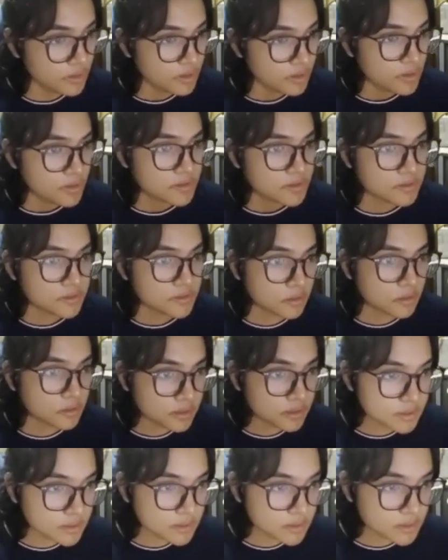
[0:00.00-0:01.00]
So
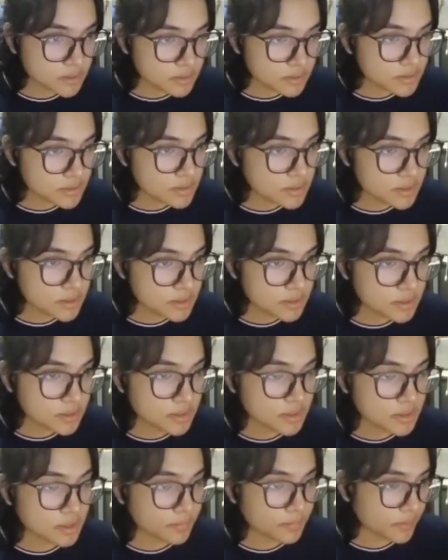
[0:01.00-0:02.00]
since it is
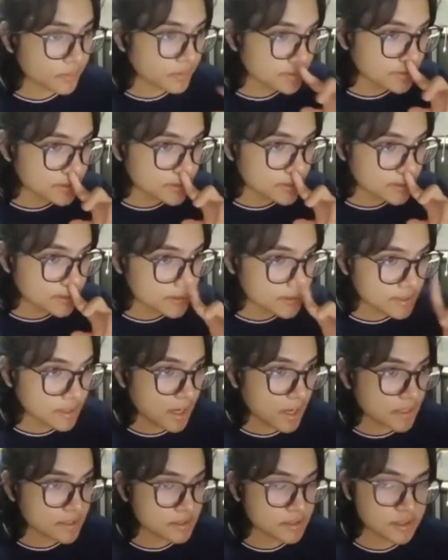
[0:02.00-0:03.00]
in a parenthesis and
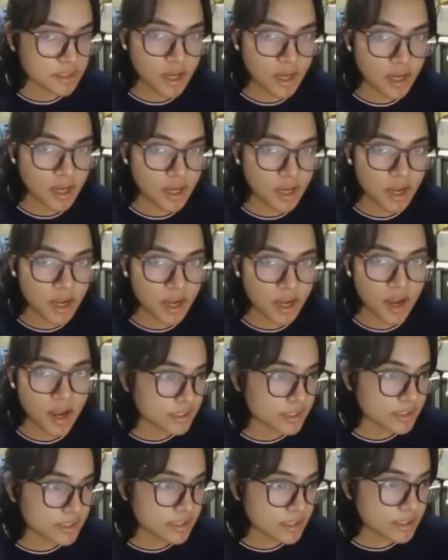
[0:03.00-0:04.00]
has a higher
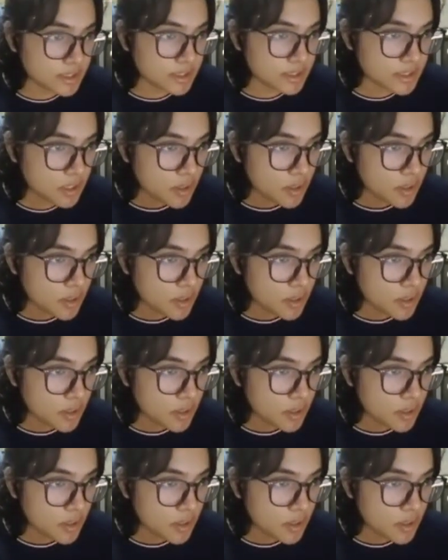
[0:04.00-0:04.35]
precedence,